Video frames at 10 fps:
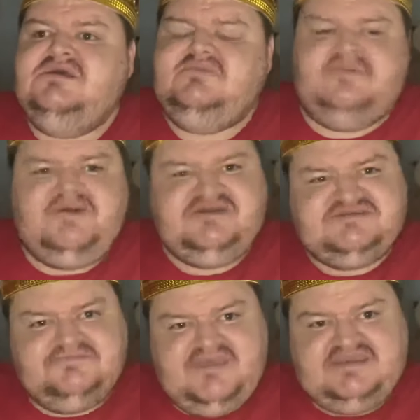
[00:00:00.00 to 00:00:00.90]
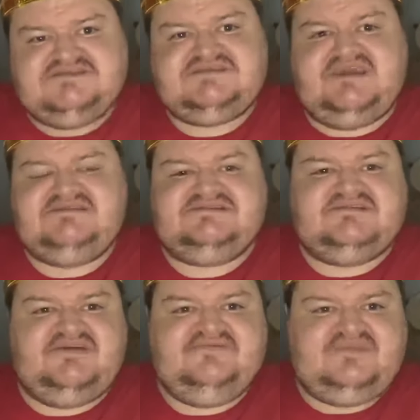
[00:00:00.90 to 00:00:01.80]
But person B has stated
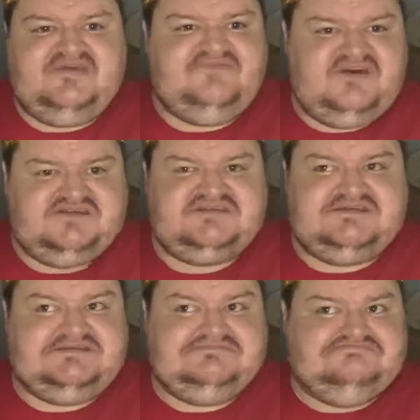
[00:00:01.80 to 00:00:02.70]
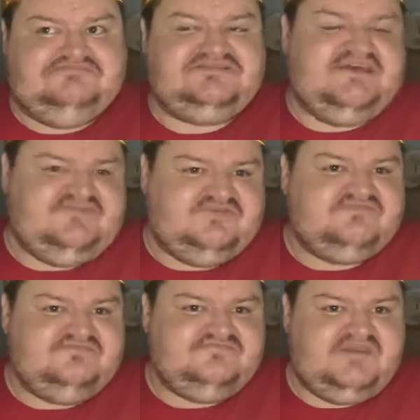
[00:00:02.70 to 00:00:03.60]
they're 37,
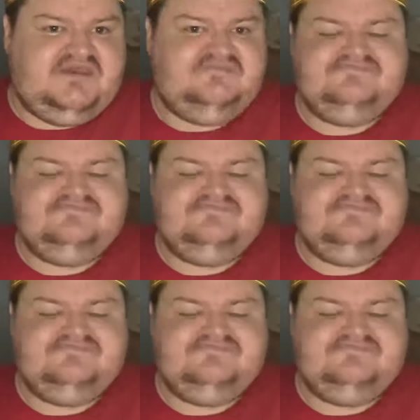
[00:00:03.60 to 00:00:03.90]
yeah?